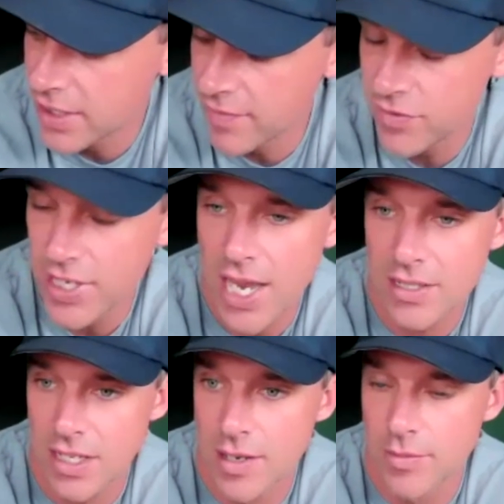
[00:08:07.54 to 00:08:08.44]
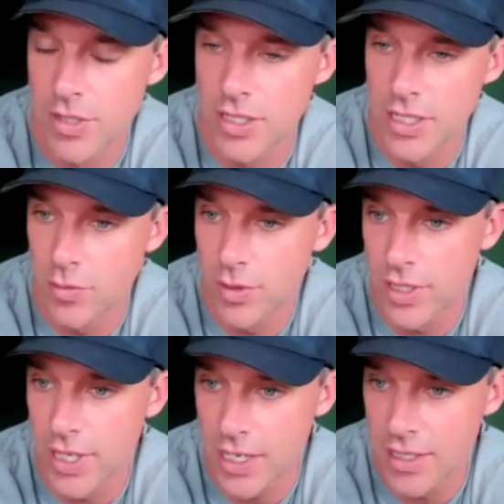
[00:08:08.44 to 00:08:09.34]
they've tasked him to deal with
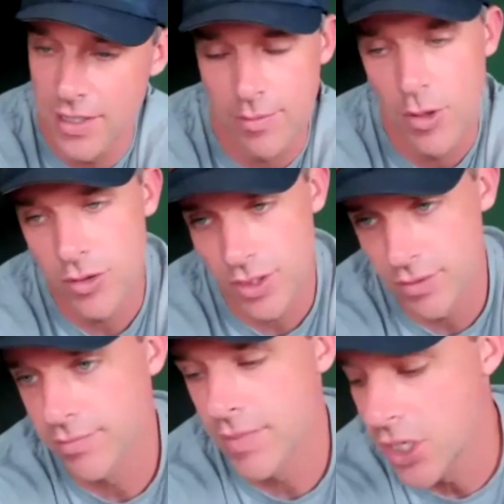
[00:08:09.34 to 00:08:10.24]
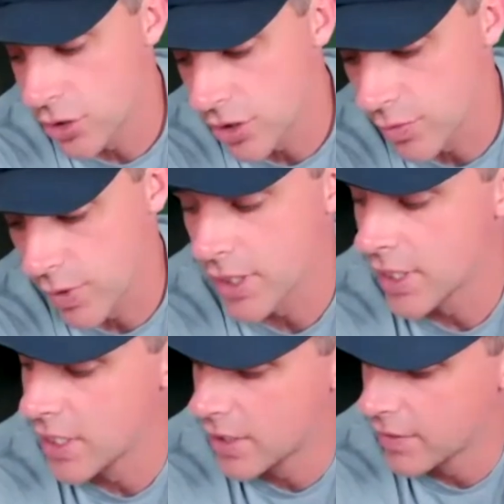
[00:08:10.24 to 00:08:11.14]
like they're mostly insurance work, and
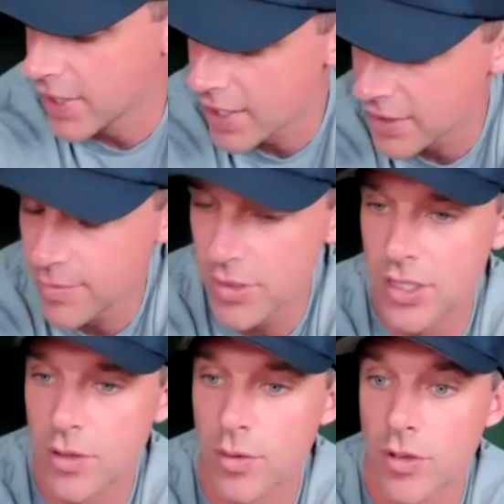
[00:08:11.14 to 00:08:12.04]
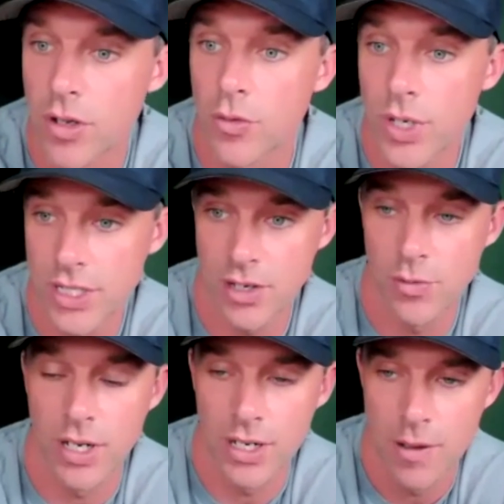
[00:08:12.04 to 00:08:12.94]
he they've tasked him to deal with all the retail
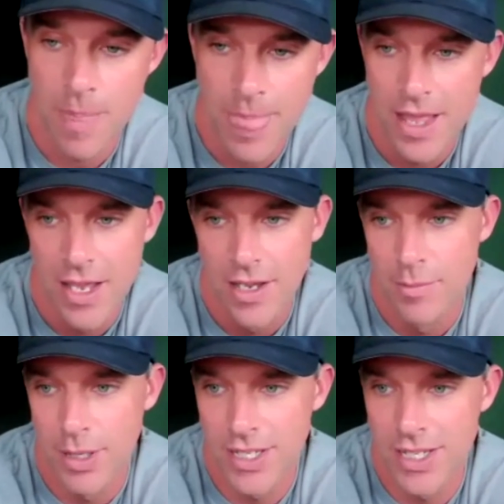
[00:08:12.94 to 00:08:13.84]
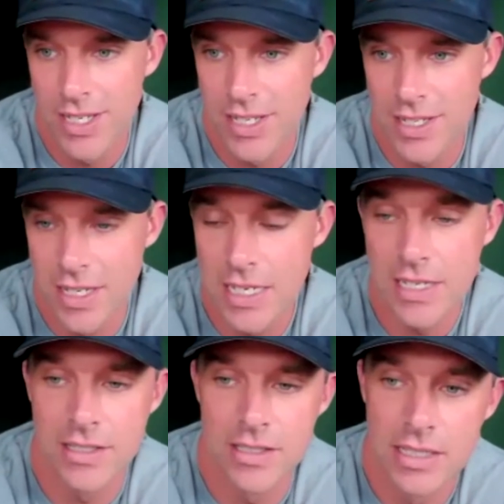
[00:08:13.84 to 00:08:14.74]
work. But
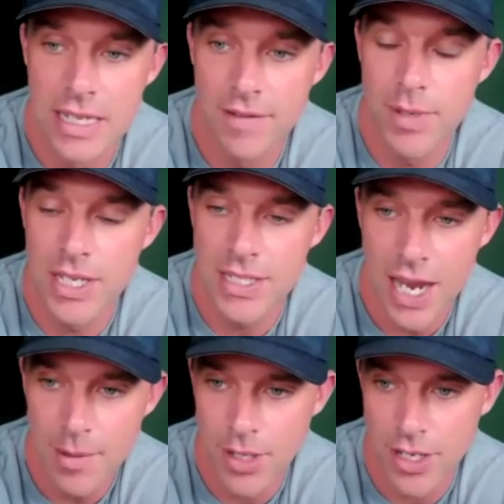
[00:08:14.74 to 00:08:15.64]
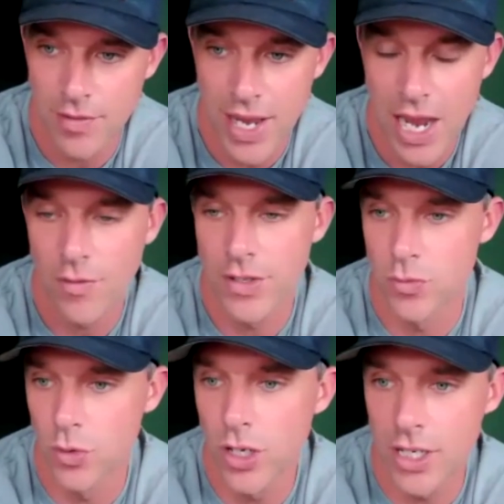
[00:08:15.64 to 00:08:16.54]
he gave me a timeline of how this
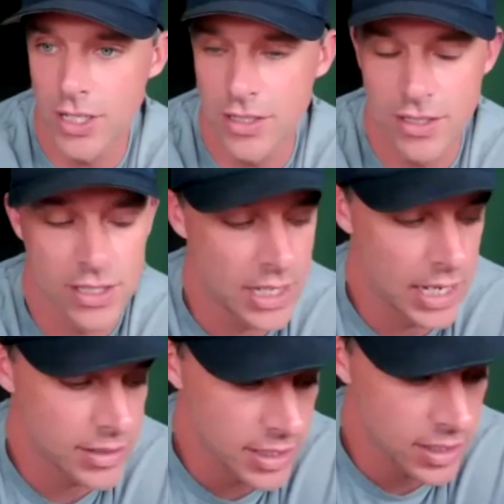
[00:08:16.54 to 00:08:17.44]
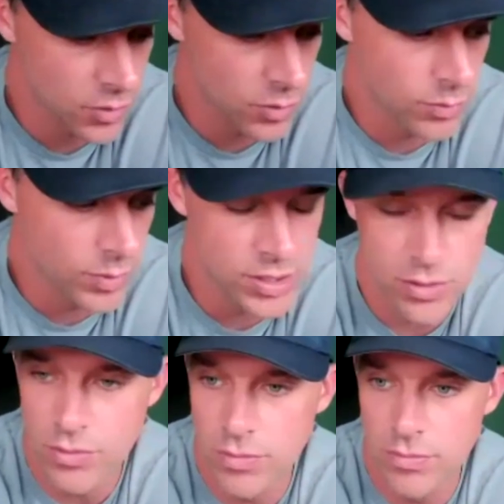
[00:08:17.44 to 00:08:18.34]
works, and I was like, when
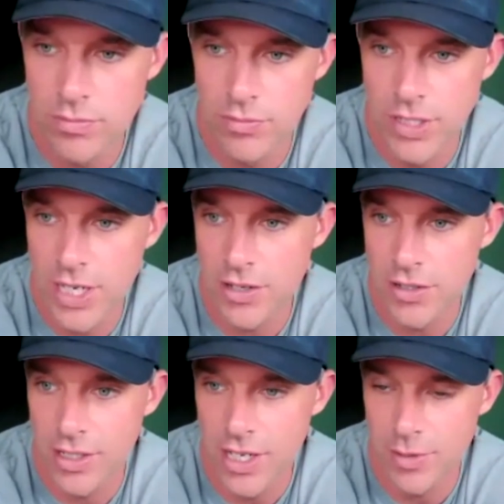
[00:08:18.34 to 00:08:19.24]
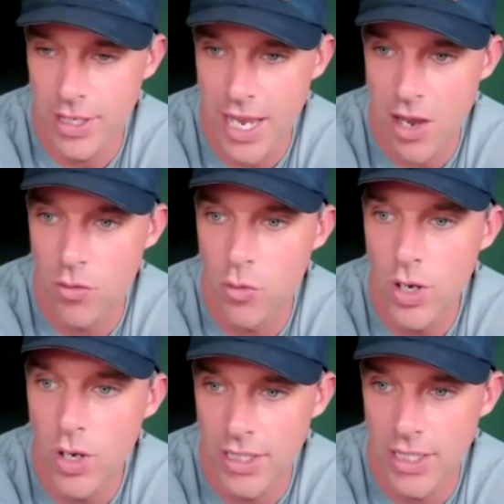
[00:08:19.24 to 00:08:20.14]
you reach out to the customer like how
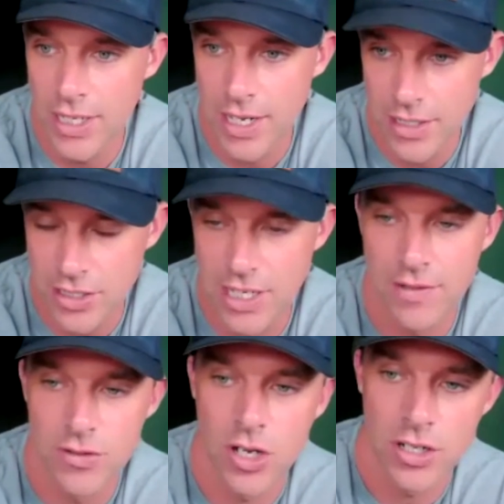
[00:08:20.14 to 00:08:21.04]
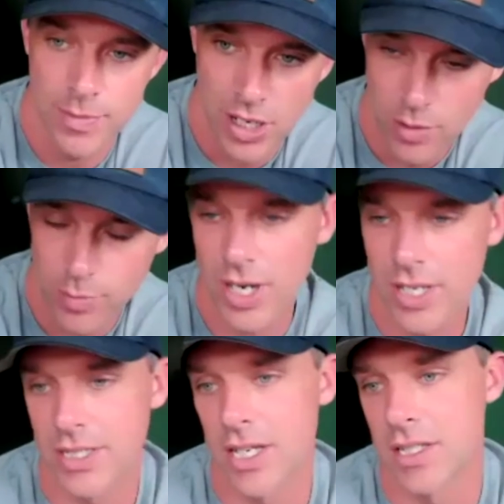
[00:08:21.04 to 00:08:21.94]
quickly and i just kind of talked about our
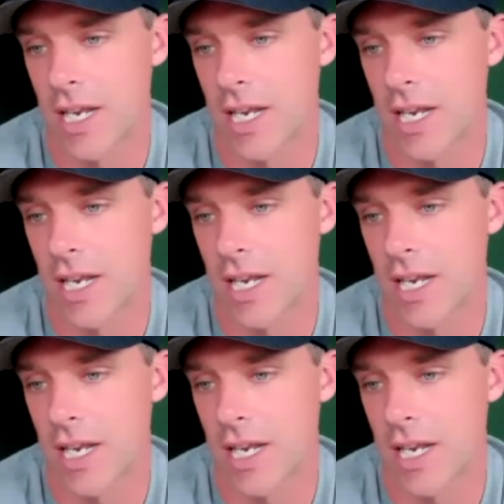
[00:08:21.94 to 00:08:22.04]
process and